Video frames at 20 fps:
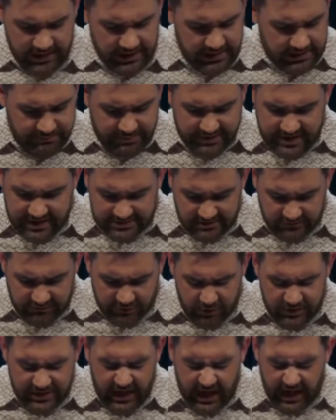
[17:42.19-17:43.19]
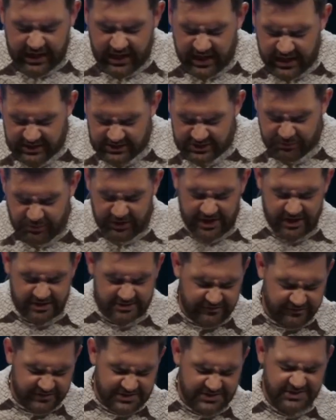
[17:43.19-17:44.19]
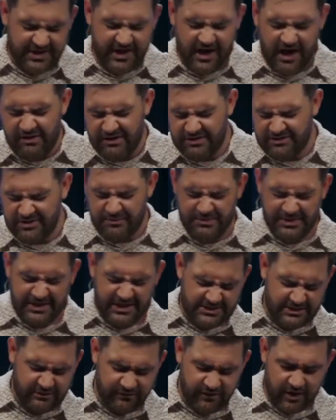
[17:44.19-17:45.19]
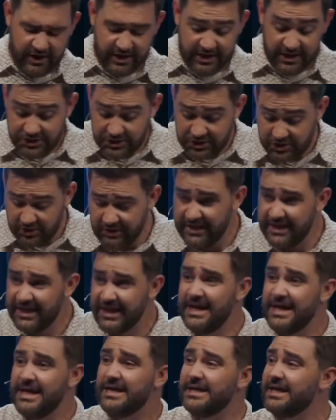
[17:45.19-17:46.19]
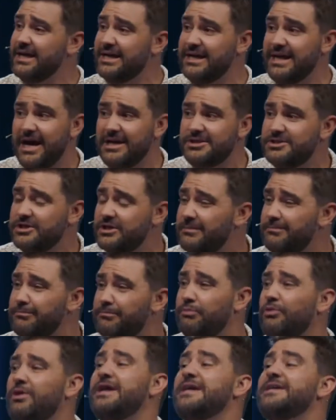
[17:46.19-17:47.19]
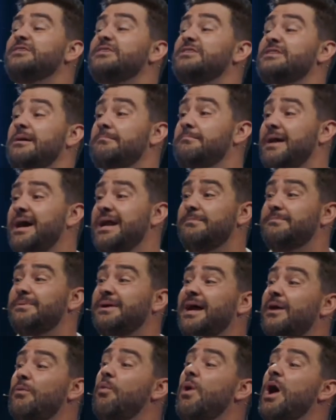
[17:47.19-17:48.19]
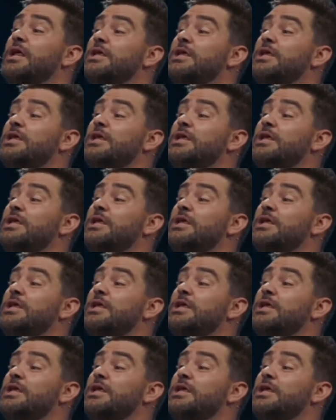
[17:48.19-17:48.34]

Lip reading: because of who God is, because of his character, because of our history, God's going to bring somebody. But I want